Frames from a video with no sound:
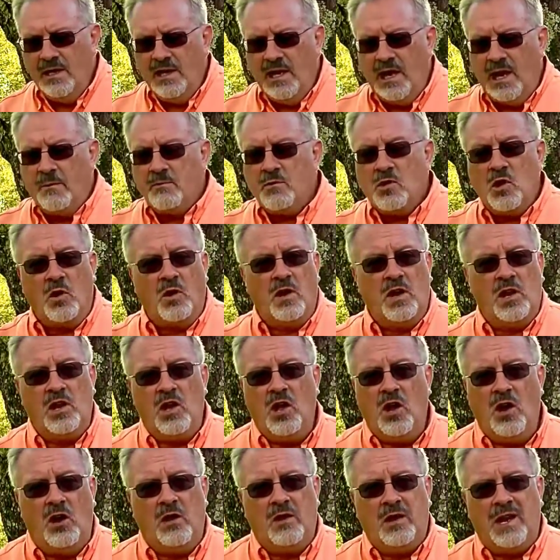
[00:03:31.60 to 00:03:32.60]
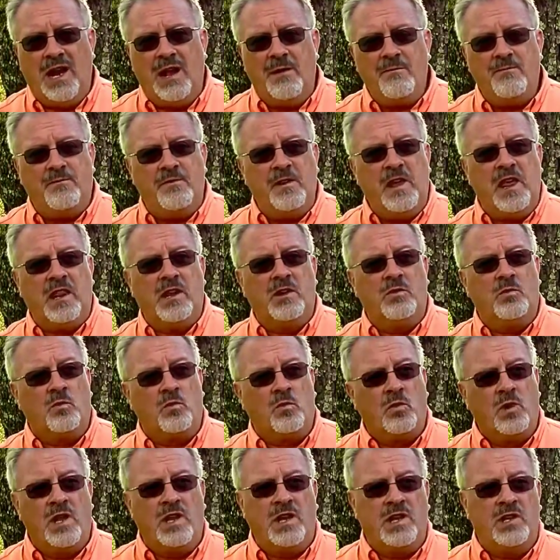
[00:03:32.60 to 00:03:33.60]
I'm going along and I'm feeling
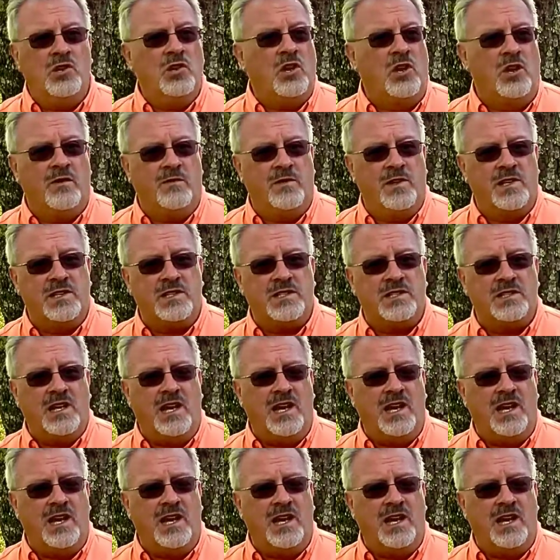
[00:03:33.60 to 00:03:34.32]
really nervous.